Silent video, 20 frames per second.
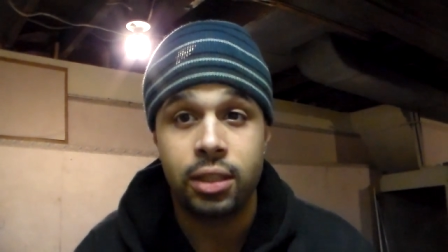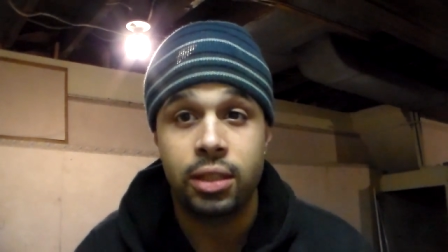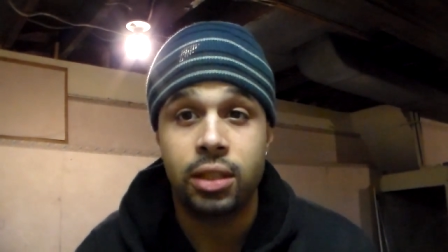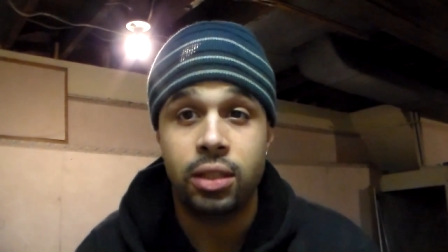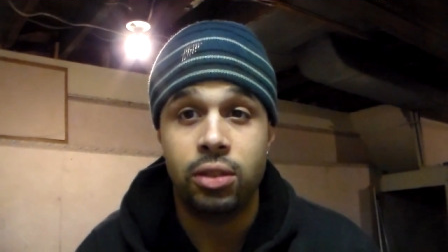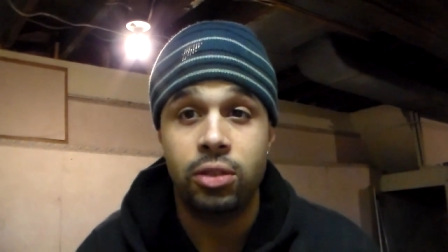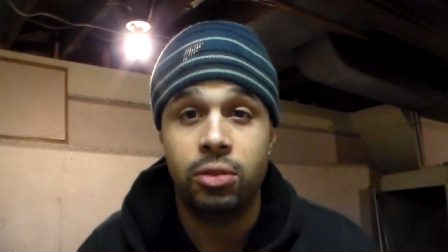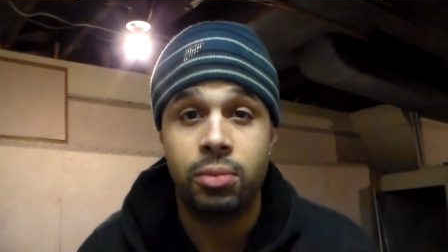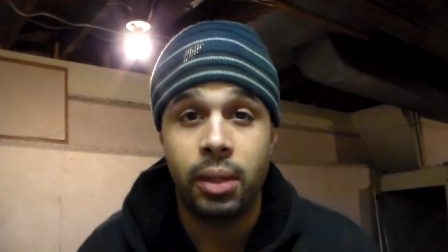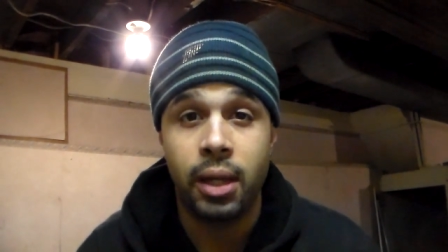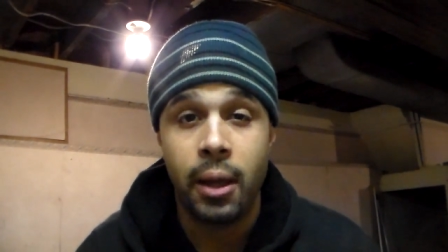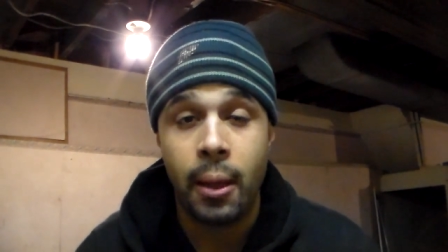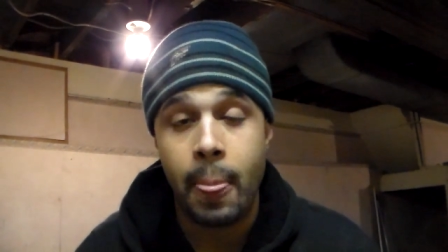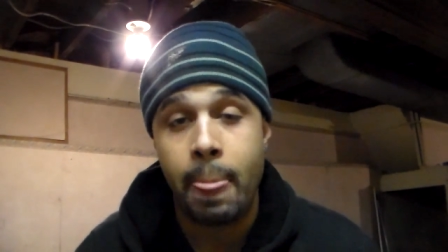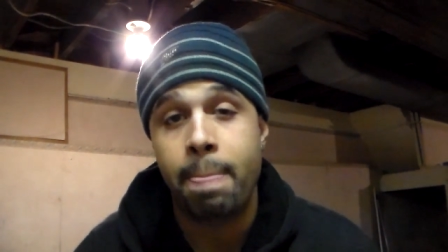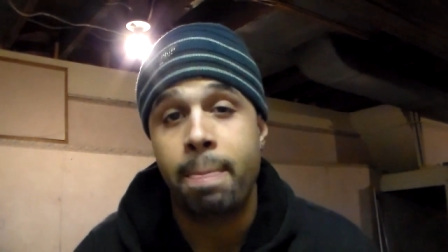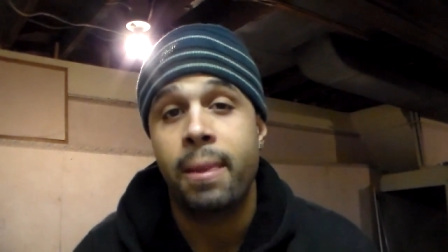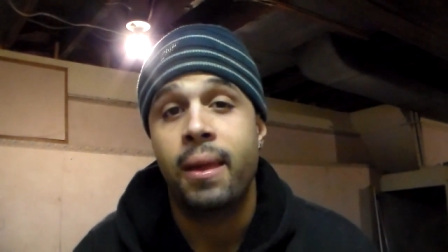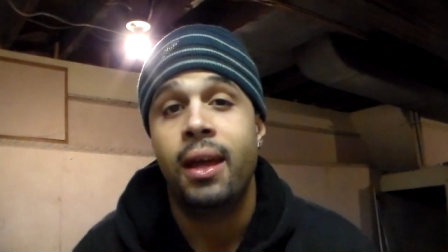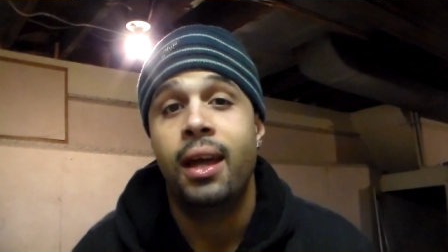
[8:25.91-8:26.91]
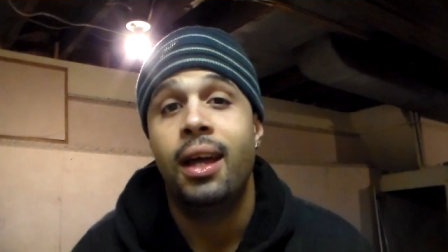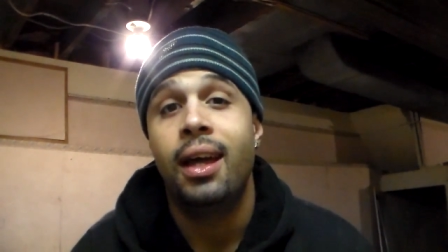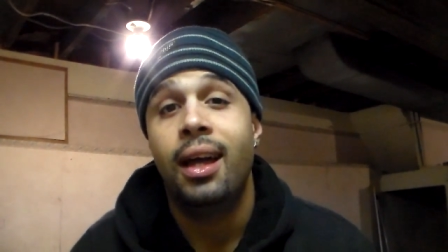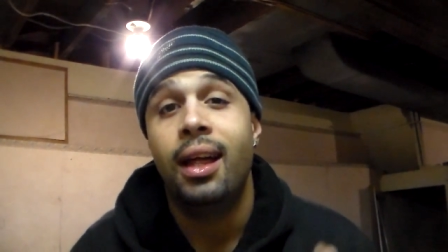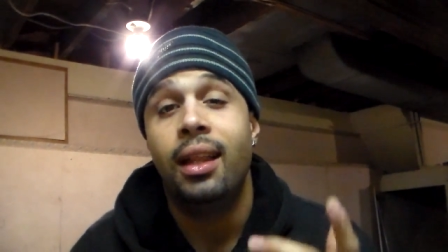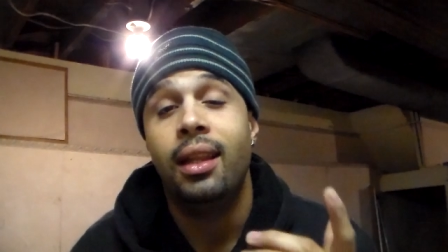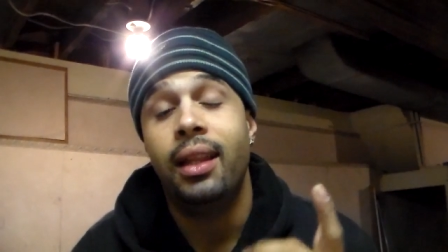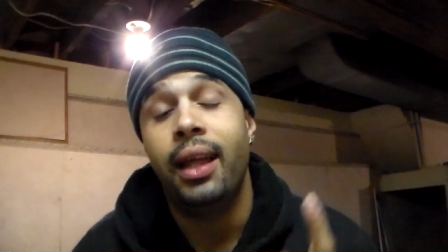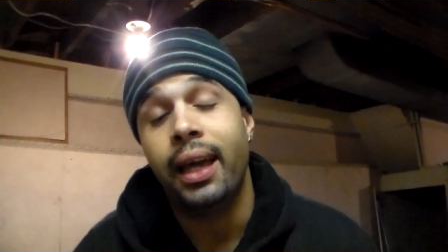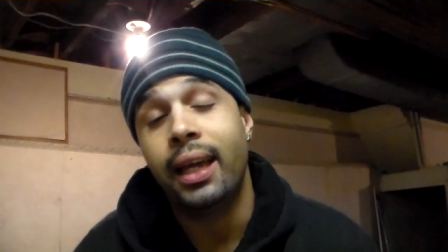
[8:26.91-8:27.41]
Excuse me.
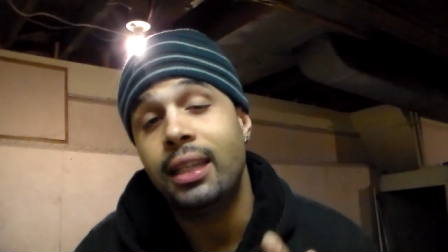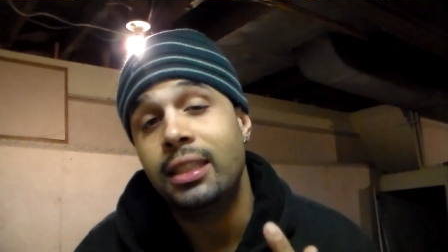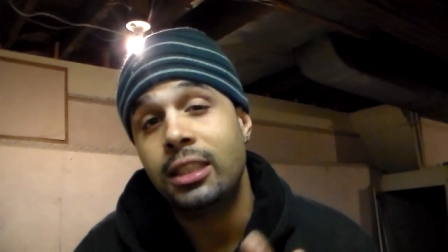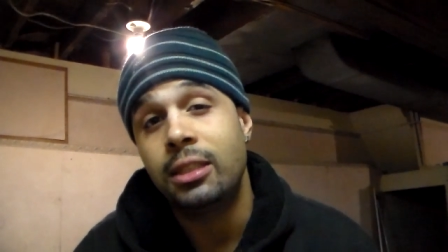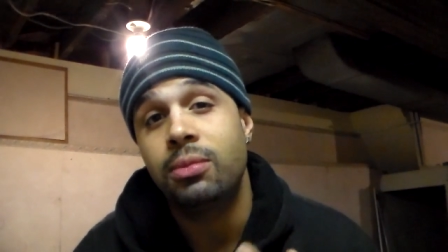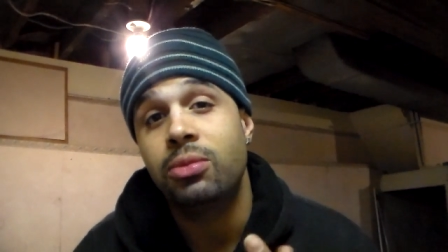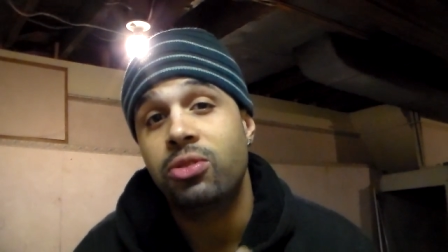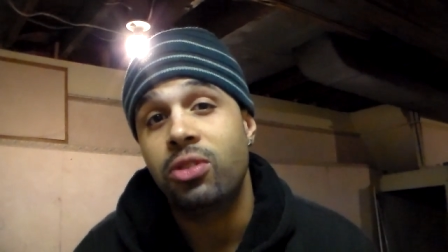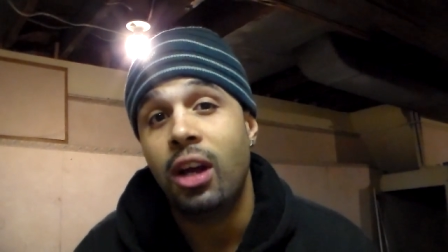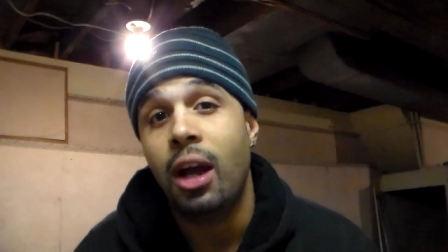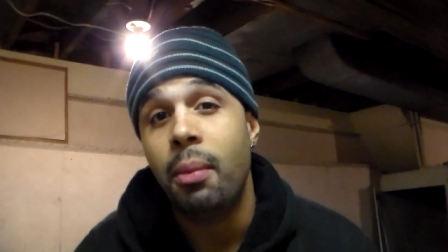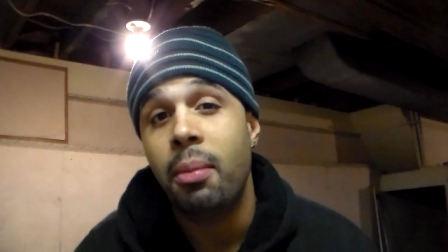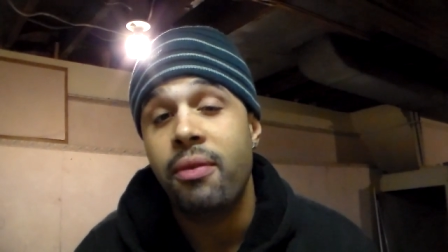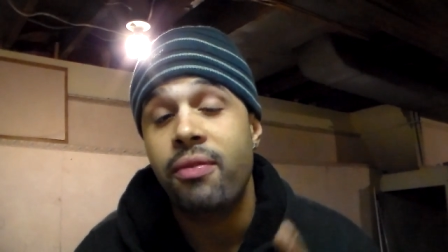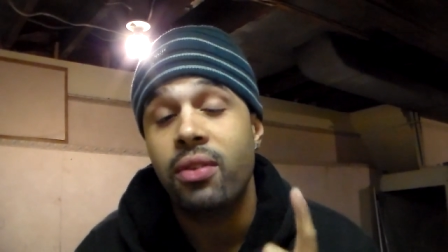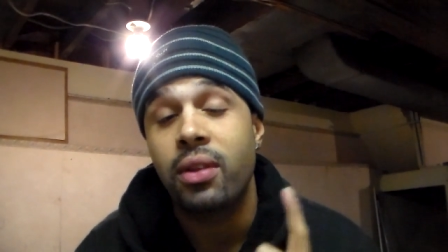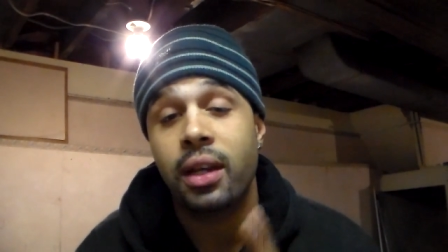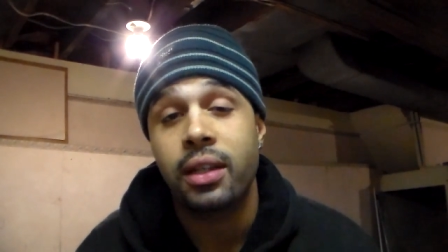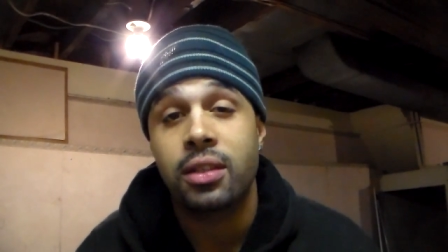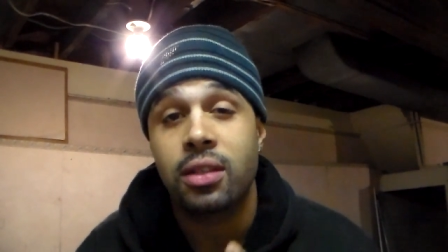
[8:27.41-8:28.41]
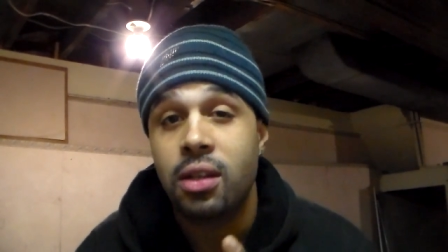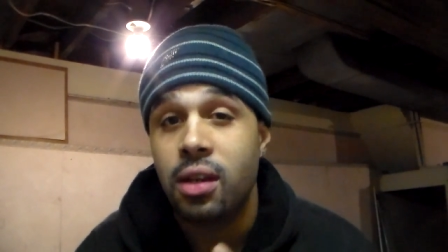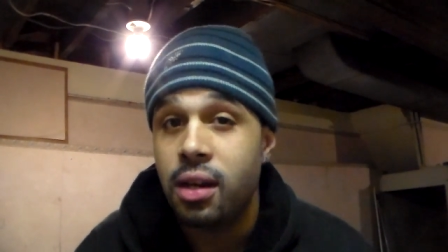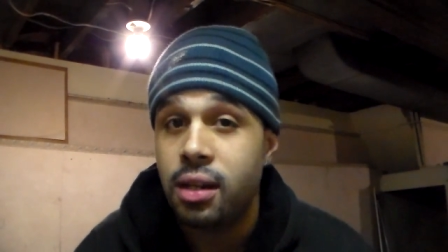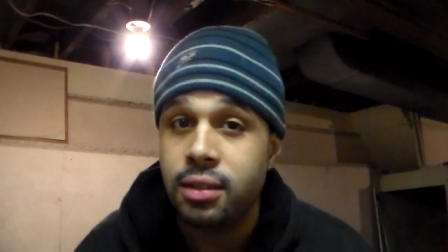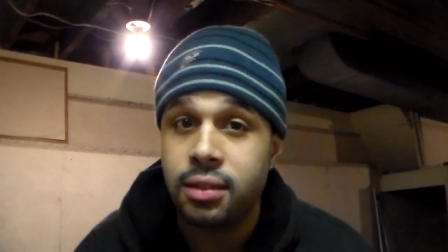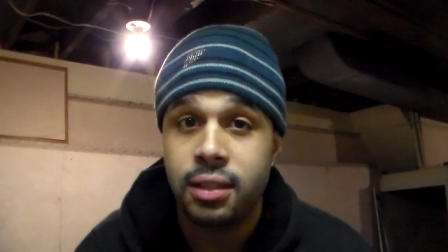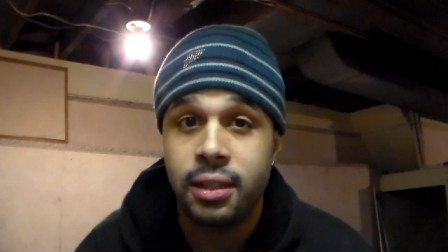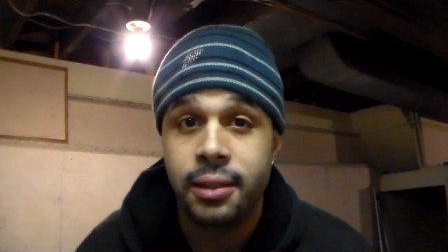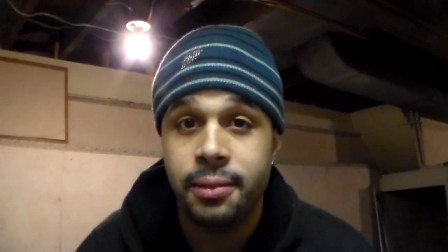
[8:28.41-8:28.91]
Like and subscribe if you like the
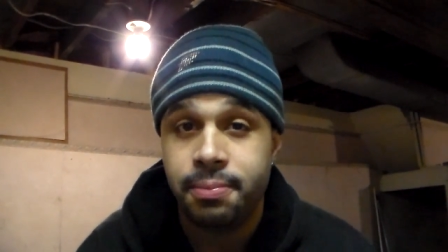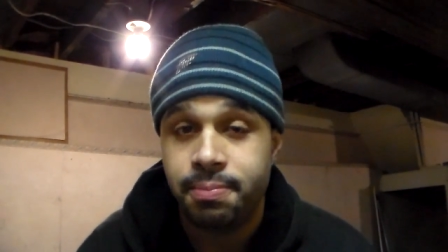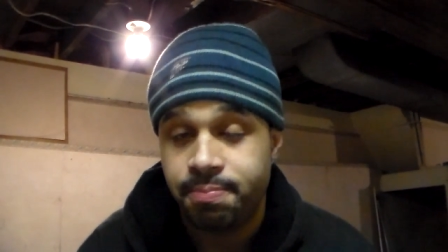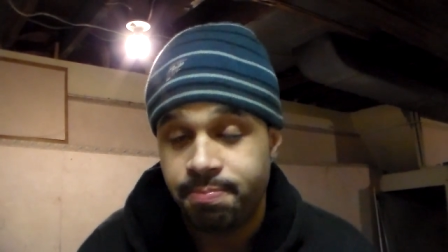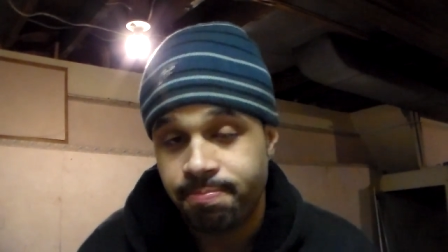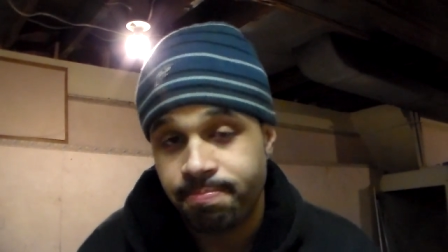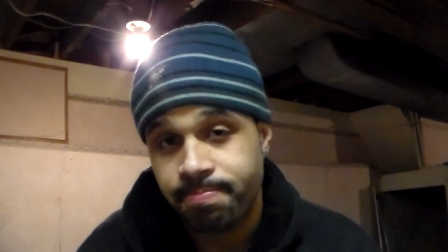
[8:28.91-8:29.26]
content.